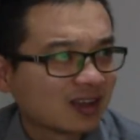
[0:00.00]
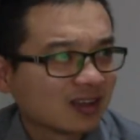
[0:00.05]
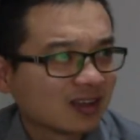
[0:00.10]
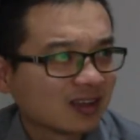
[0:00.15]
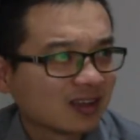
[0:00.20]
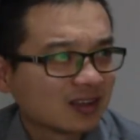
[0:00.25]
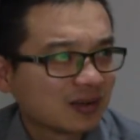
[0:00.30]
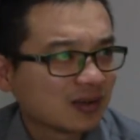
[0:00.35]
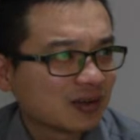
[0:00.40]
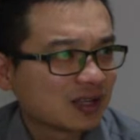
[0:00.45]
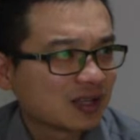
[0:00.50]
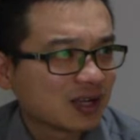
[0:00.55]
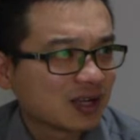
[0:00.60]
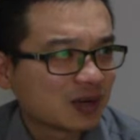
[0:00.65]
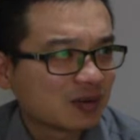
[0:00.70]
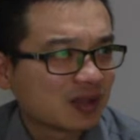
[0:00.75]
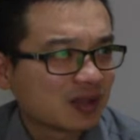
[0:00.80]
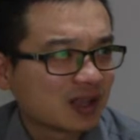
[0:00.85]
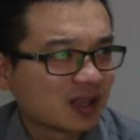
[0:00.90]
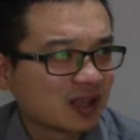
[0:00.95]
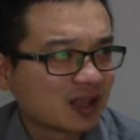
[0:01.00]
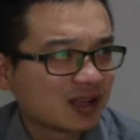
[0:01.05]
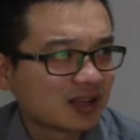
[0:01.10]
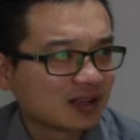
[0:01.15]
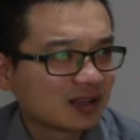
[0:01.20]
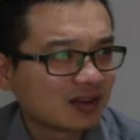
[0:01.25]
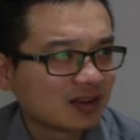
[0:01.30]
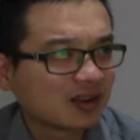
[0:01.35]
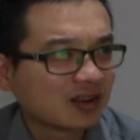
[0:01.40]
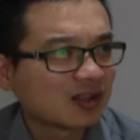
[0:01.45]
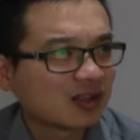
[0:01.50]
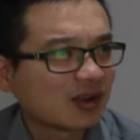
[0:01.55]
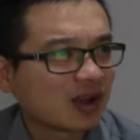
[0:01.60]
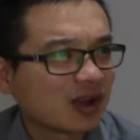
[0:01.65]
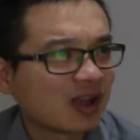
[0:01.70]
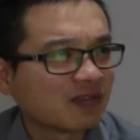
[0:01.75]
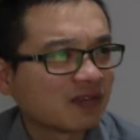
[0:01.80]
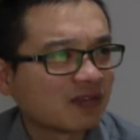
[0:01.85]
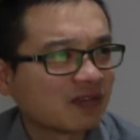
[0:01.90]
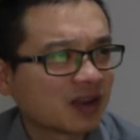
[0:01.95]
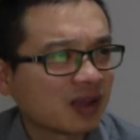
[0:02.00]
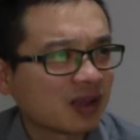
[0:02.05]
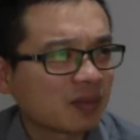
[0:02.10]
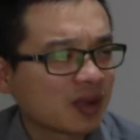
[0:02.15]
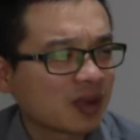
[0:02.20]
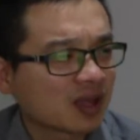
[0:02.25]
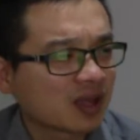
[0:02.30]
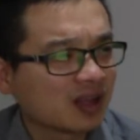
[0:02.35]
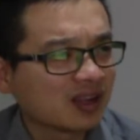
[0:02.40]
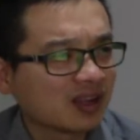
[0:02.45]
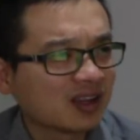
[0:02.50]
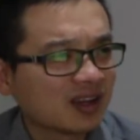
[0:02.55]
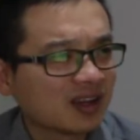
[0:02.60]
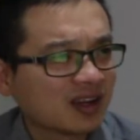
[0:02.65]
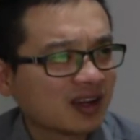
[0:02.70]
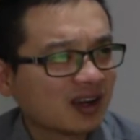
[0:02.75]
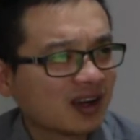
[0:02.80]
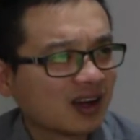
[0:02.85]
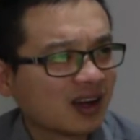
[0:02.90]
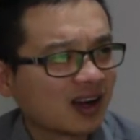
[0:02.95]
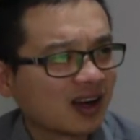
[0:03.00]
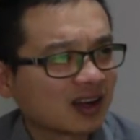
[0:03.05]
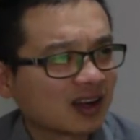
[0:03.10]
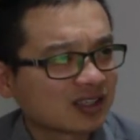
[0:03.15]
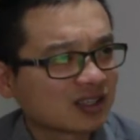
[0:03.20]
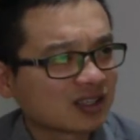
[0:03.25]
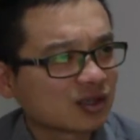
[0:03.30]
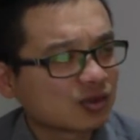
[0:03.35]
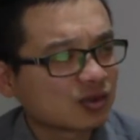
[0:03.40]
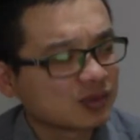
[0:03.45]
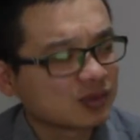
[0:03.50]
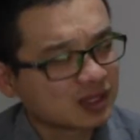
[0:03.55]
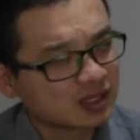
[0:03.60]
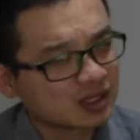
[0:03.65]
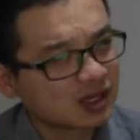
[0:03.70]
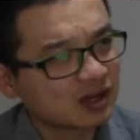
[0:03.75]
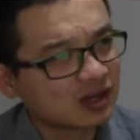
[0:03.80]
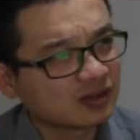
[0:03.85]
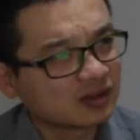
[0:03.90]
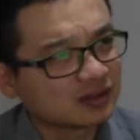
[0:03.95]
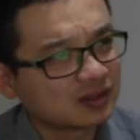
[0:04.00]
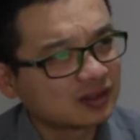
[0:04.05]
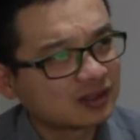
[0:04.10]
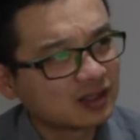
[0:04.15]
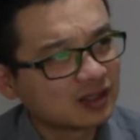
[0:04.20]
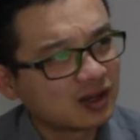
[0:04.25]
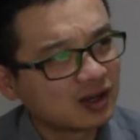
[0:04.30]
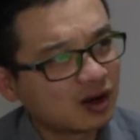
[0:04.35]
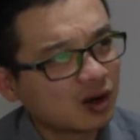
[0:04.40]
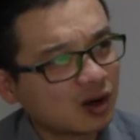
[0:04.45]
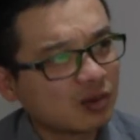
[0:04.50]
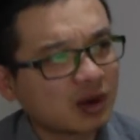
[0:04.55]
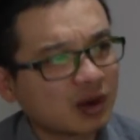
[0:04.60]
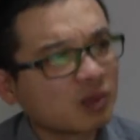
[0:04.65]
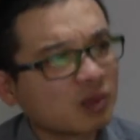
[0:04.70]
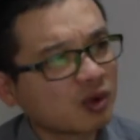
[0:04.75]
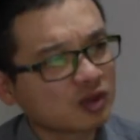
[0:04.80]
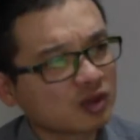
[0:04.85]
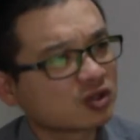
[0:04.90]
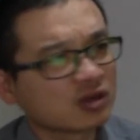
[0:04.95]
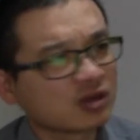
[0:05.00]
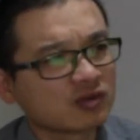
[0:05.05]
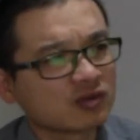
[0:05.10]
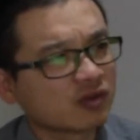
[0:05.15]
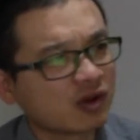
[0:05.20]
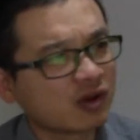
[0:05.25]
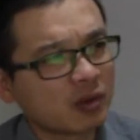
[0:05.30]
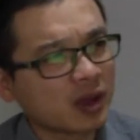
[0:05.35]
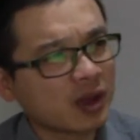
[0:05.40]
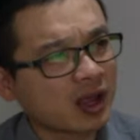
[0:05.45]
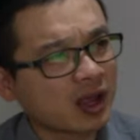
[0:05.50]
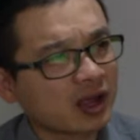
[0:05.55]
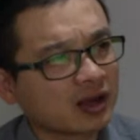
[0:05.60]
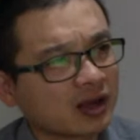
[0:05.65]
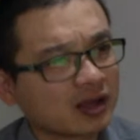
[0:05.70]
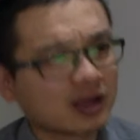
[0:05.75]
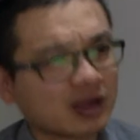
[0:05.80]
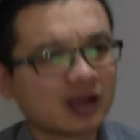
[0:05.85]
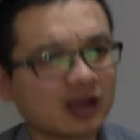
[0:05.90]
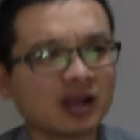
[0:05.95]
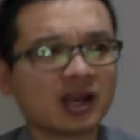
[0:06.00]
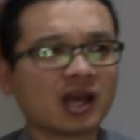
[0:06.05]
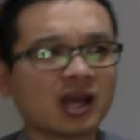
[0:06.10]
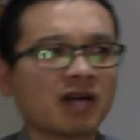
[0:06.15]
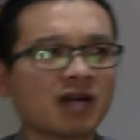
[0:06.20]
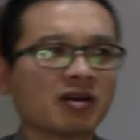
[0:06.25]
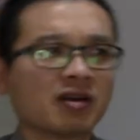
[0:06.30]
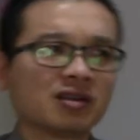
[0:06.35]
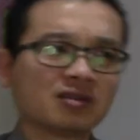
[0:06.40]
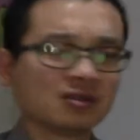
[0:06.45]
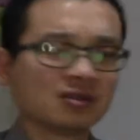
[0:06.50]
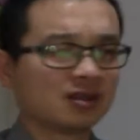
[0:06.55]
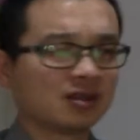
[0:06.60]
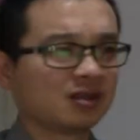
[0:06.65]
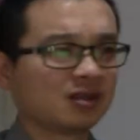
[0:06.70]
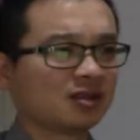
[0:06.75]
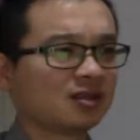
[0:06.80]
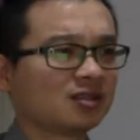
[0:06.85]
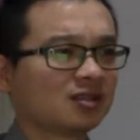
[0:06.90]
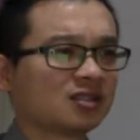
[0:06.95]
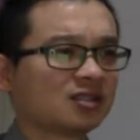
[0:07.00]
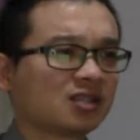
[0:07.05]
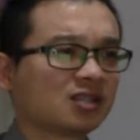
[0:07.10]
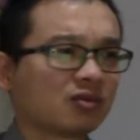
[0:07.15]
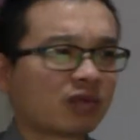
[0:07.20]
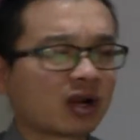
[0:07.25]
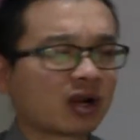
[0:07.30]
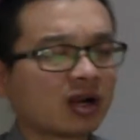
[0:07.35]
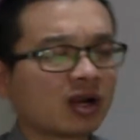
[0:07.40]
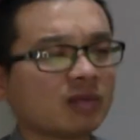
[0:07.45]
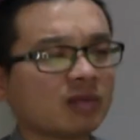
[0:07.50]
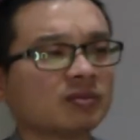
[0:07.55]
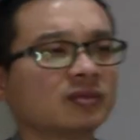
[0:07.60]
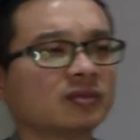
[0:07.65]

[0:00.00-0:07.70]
No one tell me that. Not until I had neck pain. I searched for myself. Oh, my posture is very bad. And now I sit right up.